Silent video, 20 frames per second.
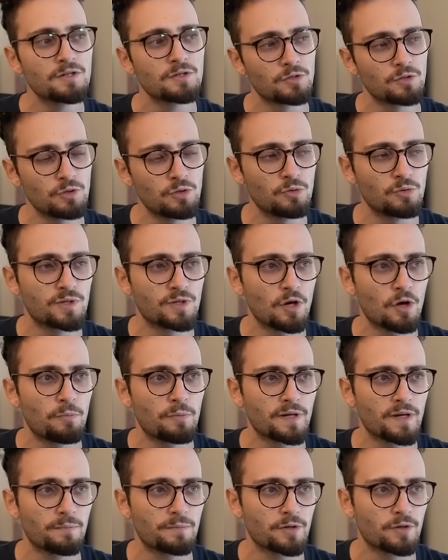so you can
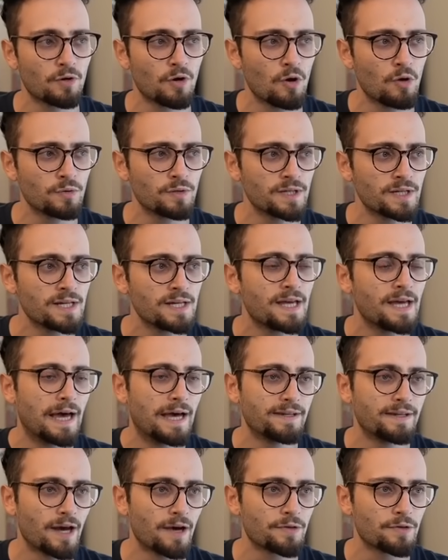open up your own,
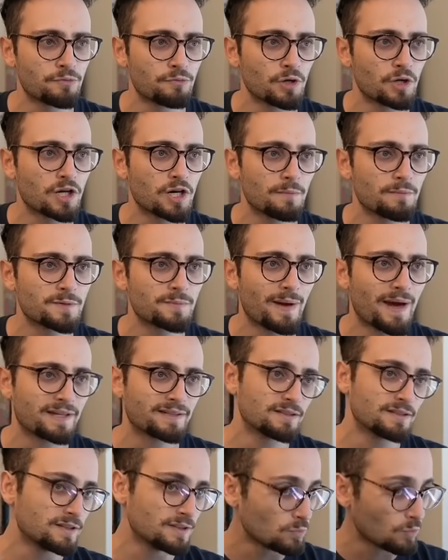and now the rook comes
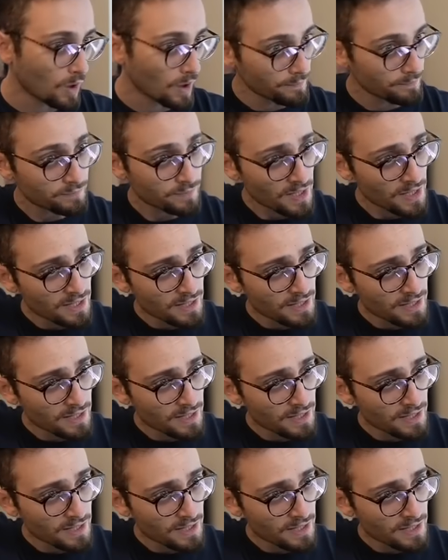back to d one.